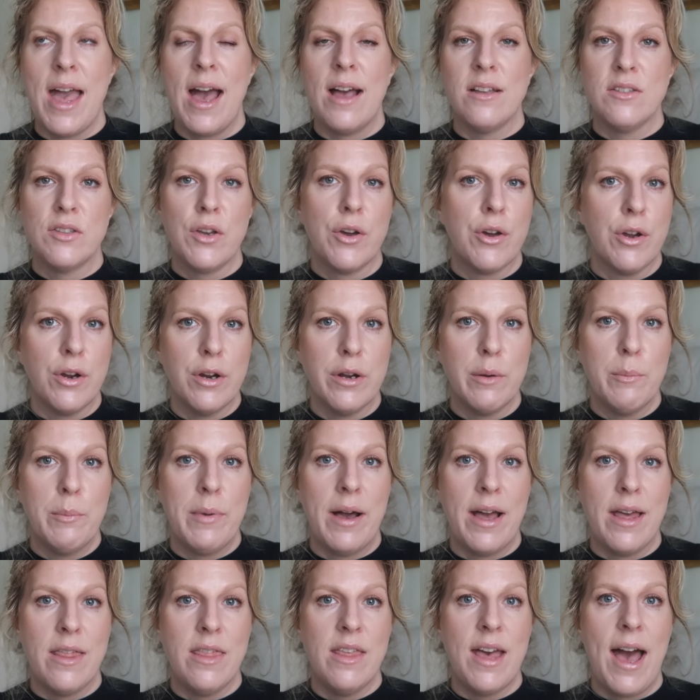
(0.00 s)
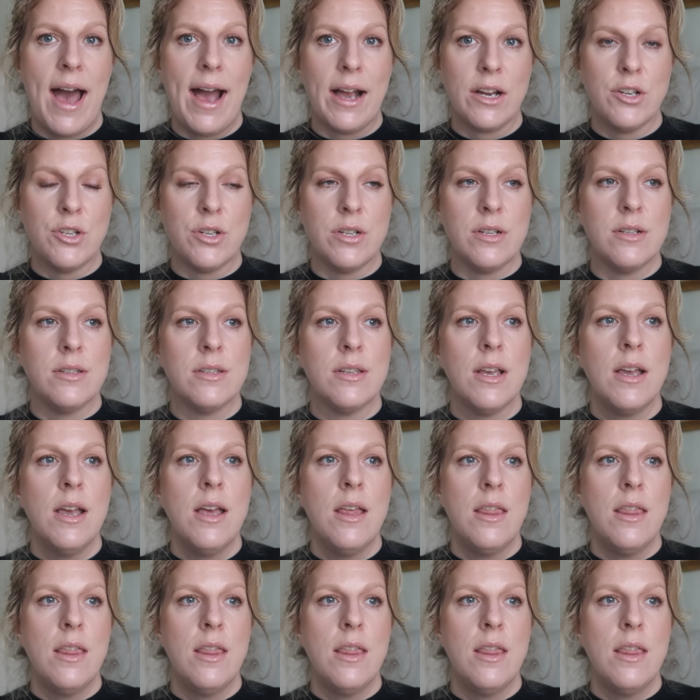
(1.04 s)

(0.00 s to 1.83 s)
as hurt by the actions